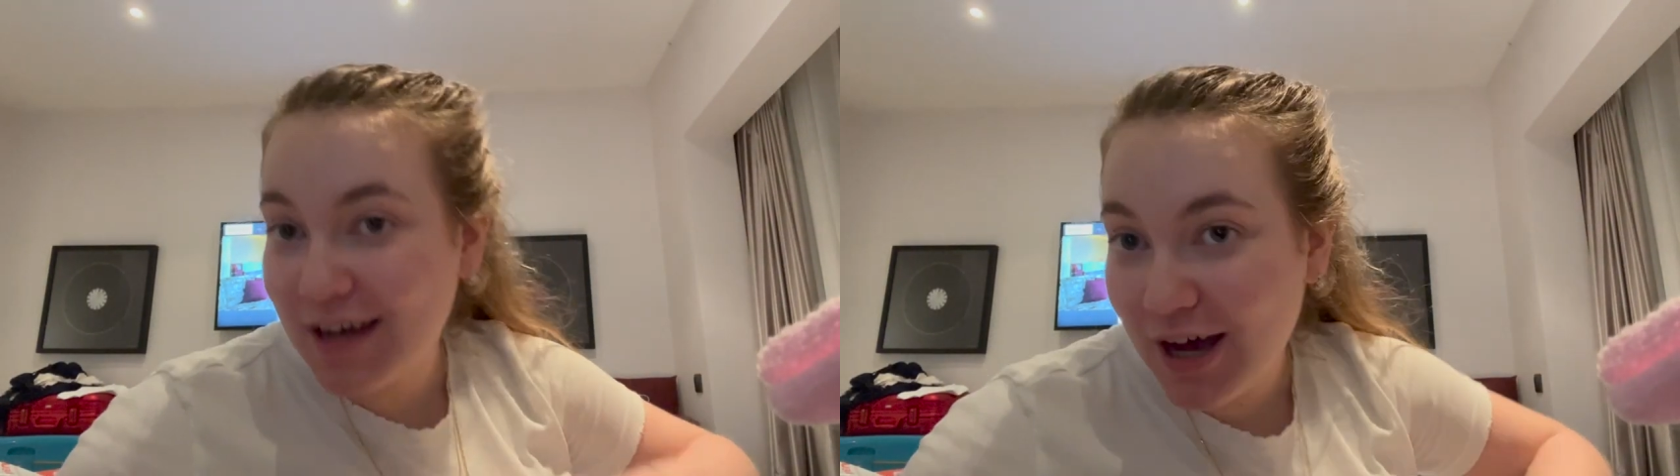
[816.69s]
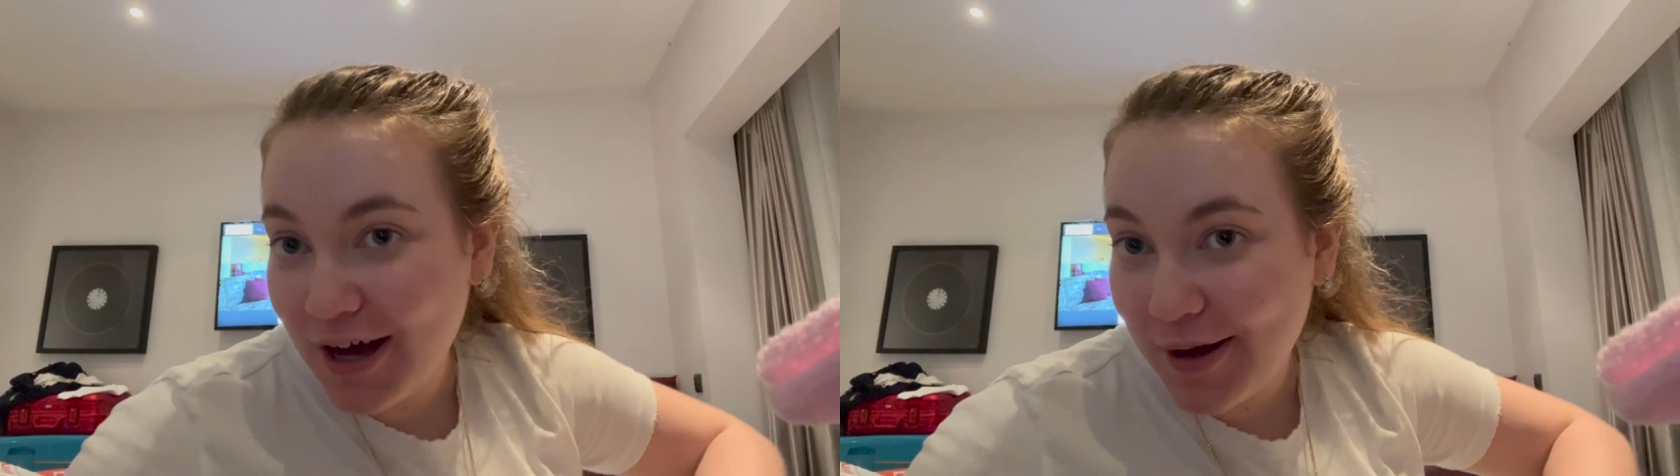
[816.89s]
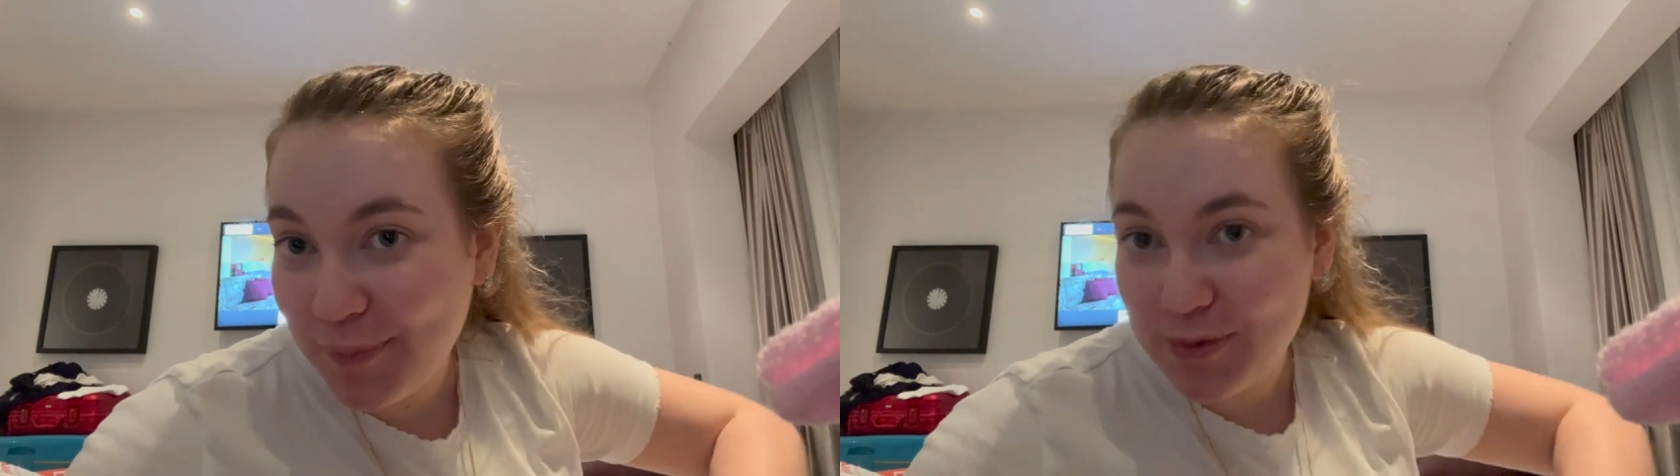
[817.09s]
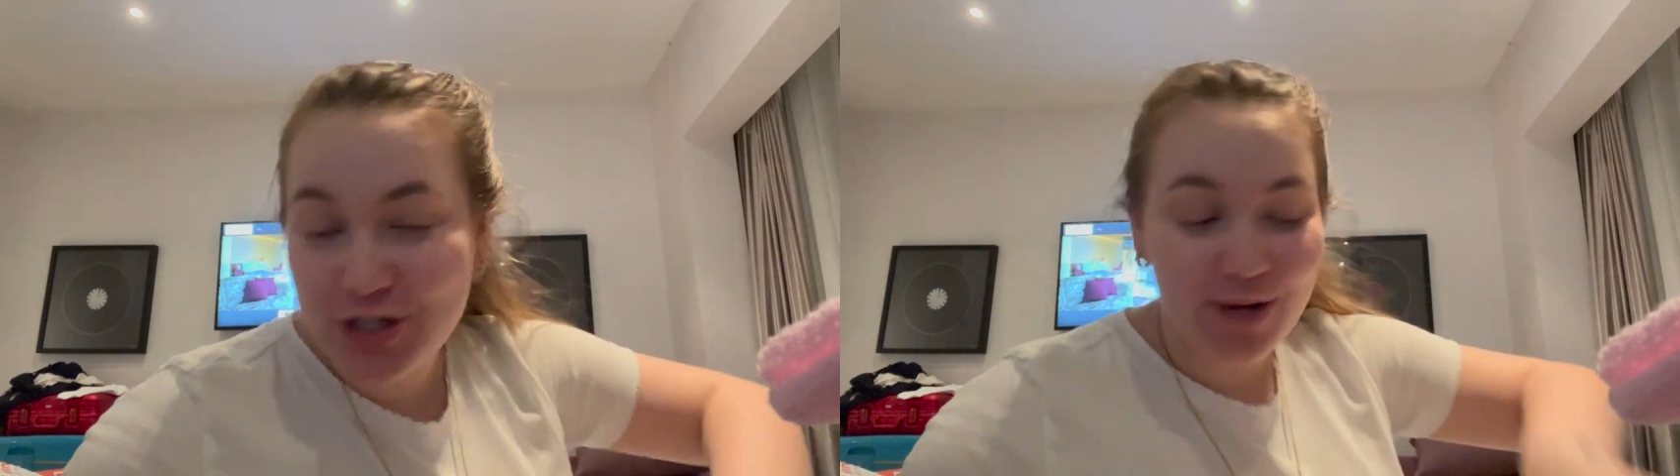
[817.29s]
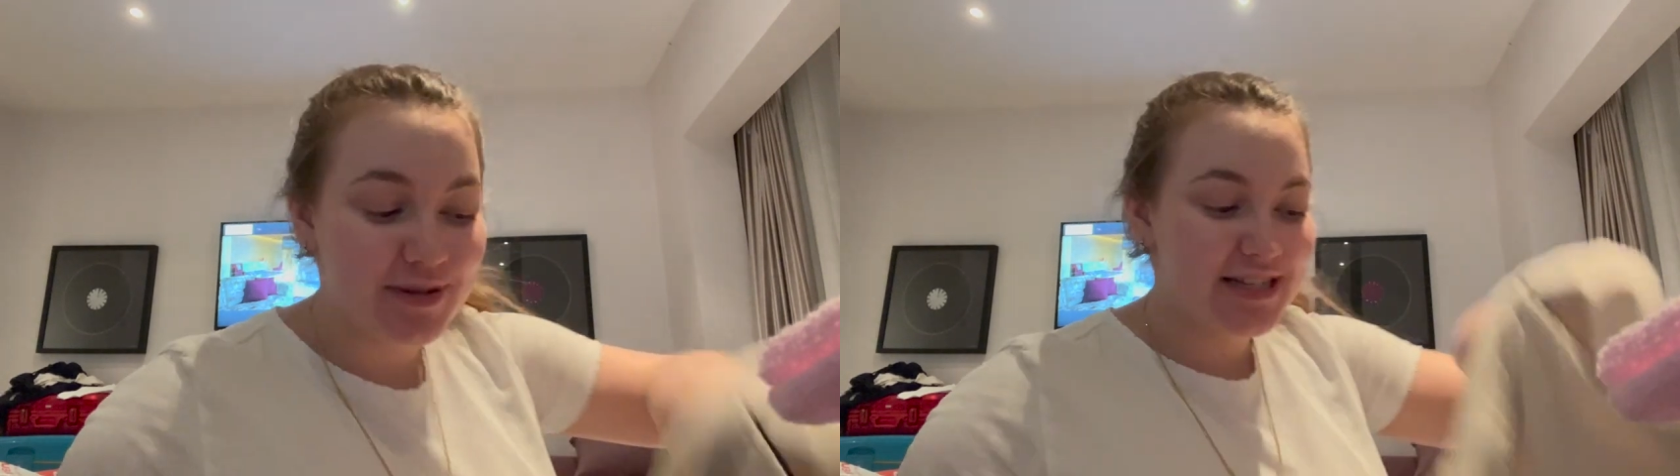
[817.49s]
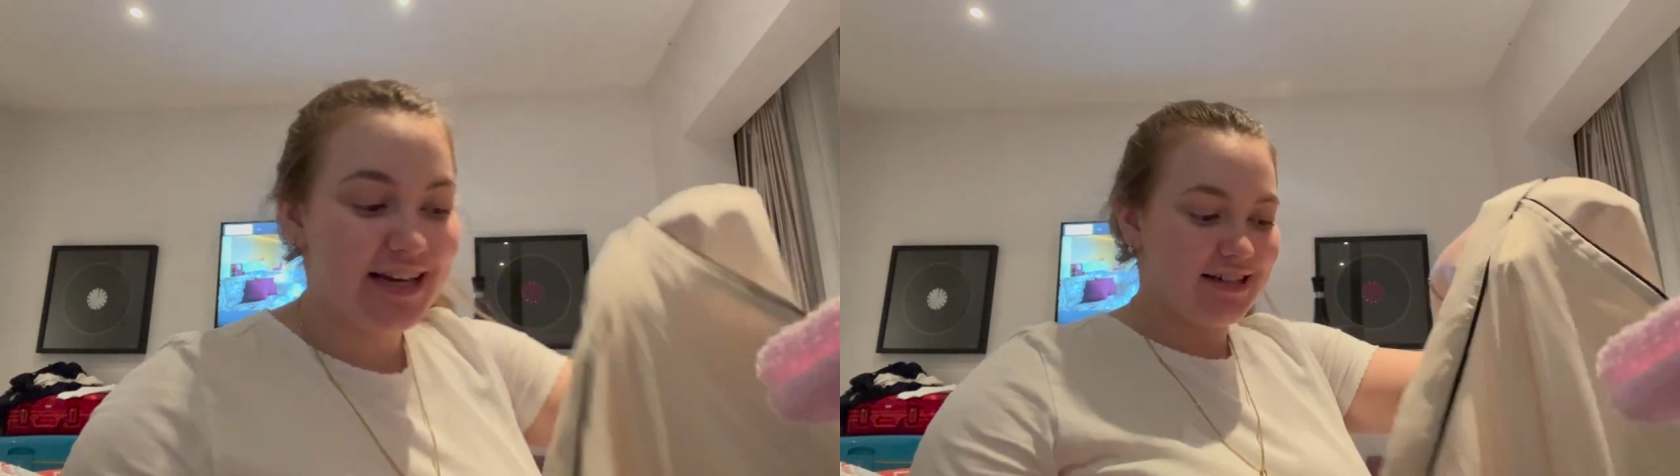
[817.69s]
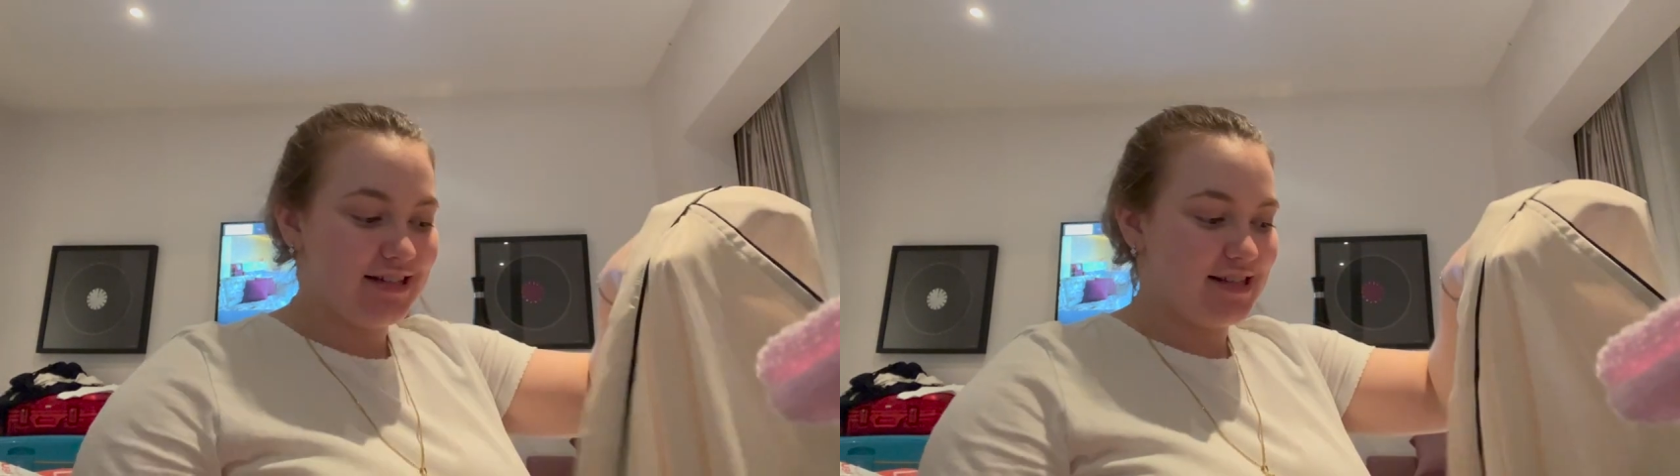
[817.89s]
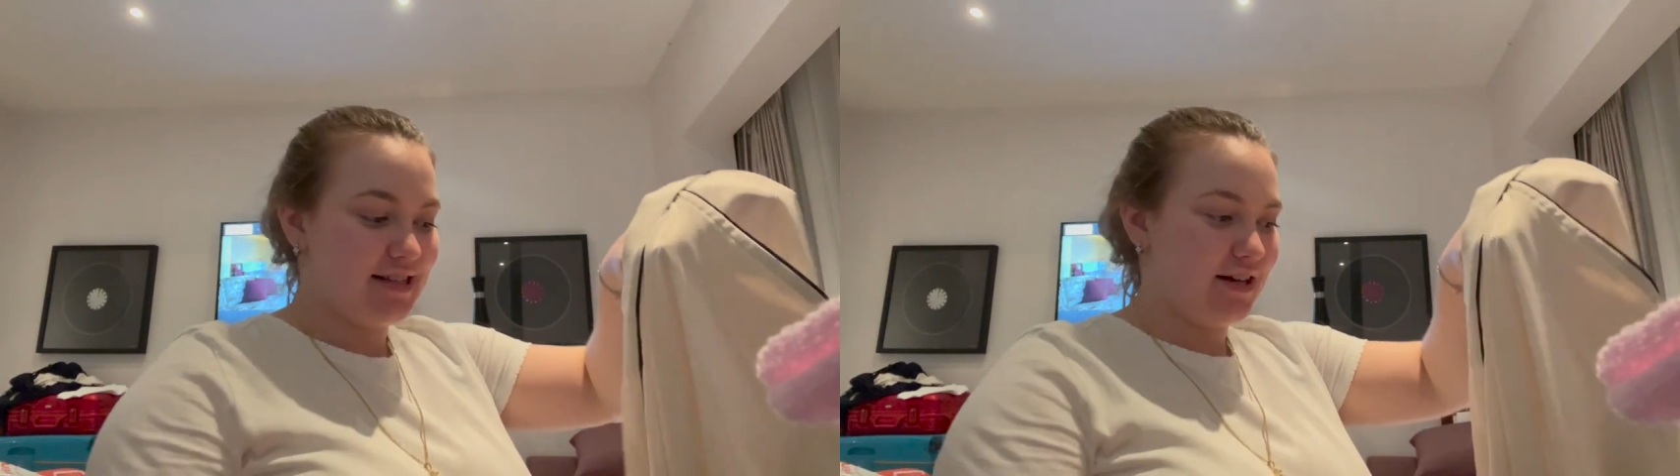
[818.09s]
a pajama set
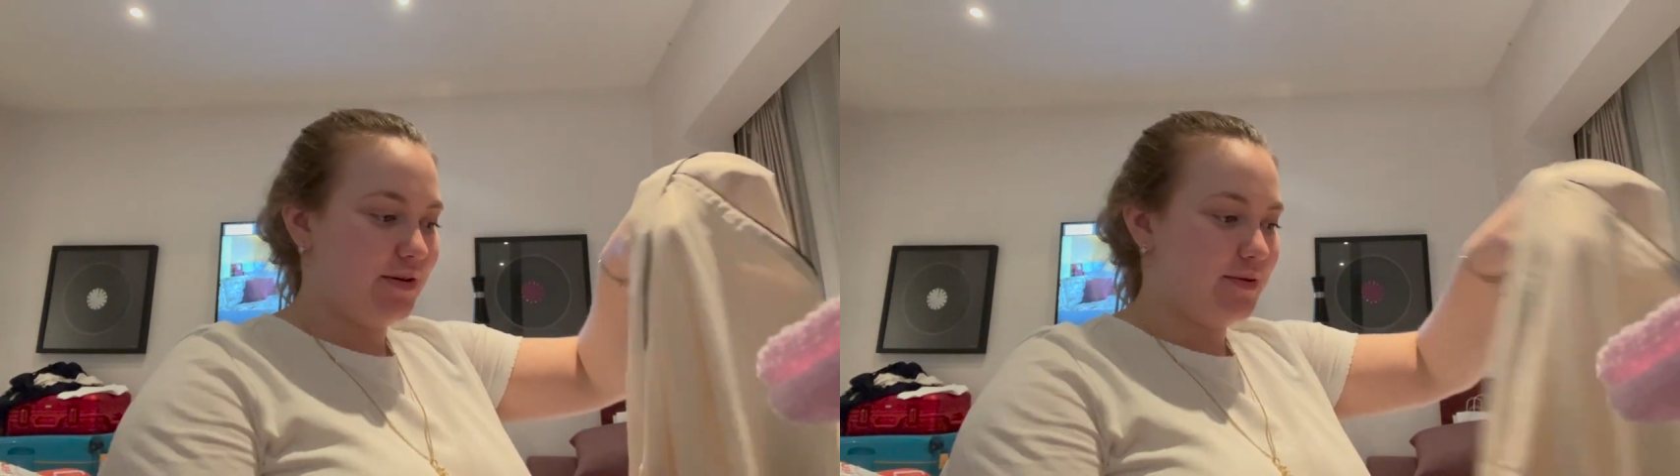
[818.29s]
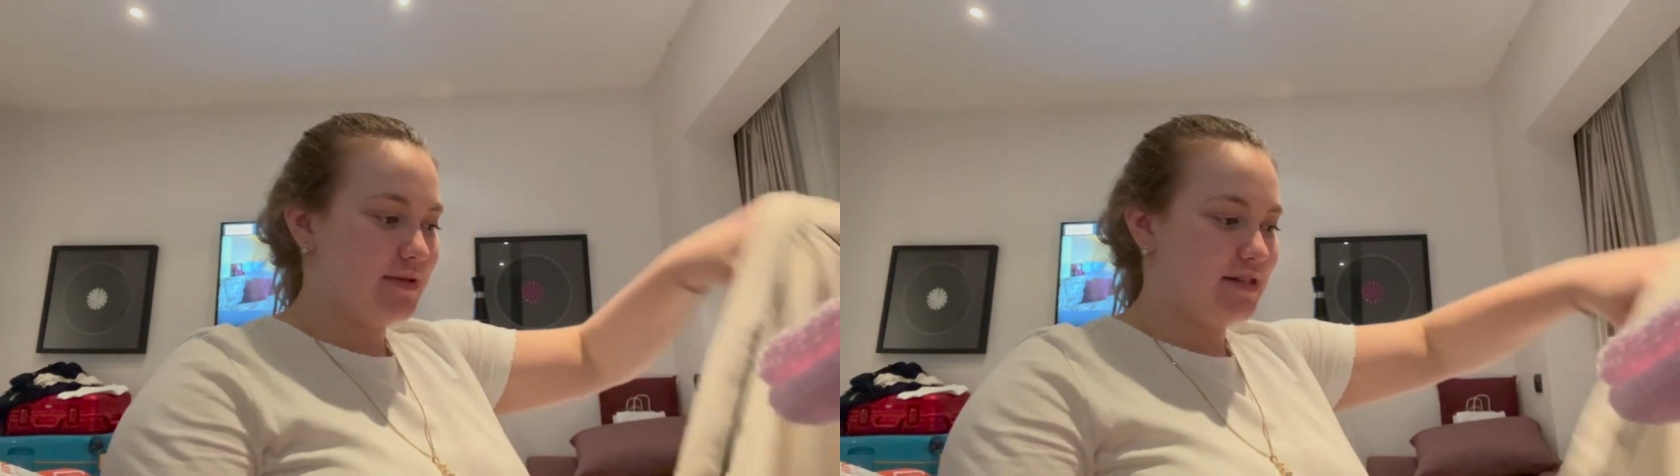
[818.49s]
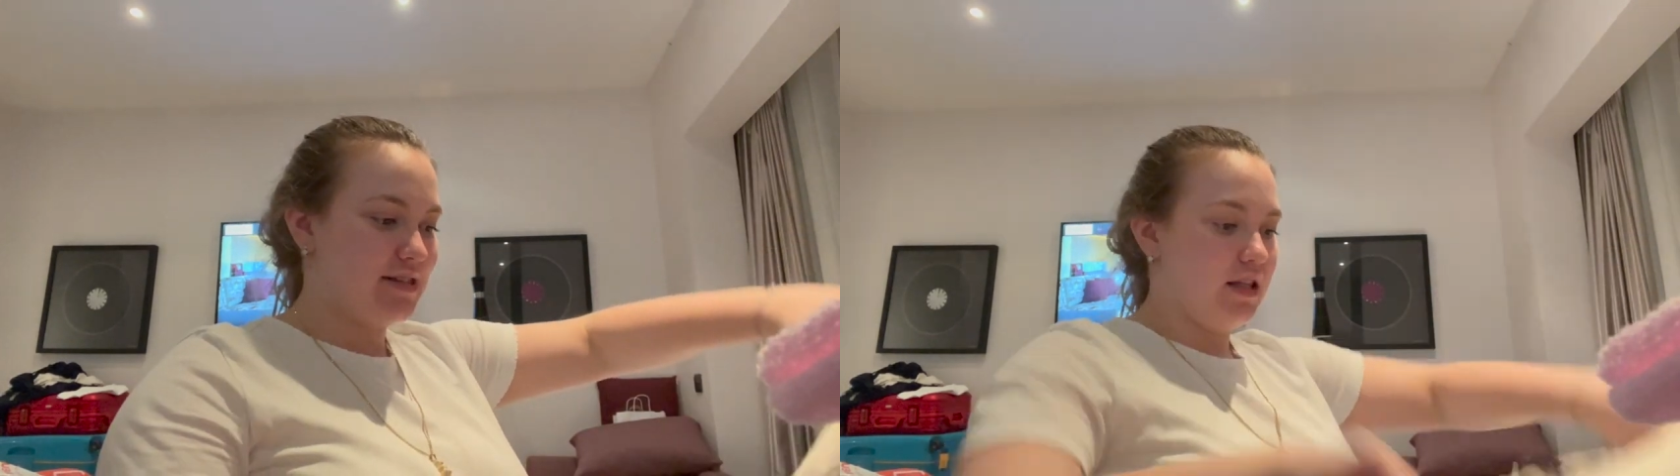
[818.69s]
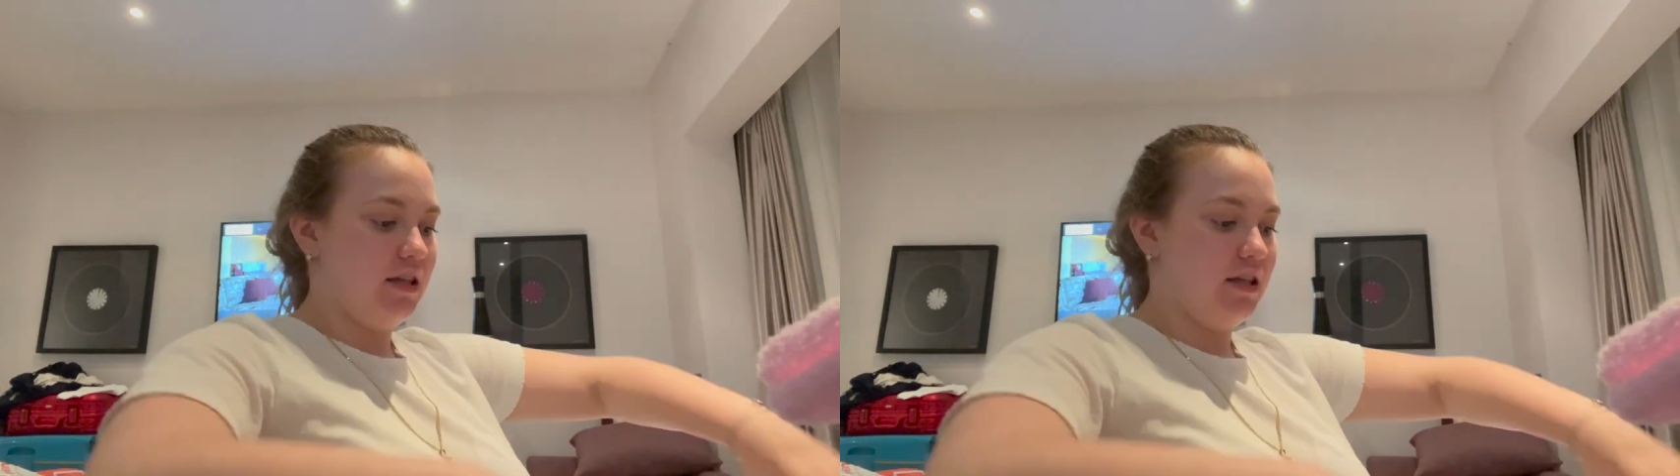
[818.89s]
because I always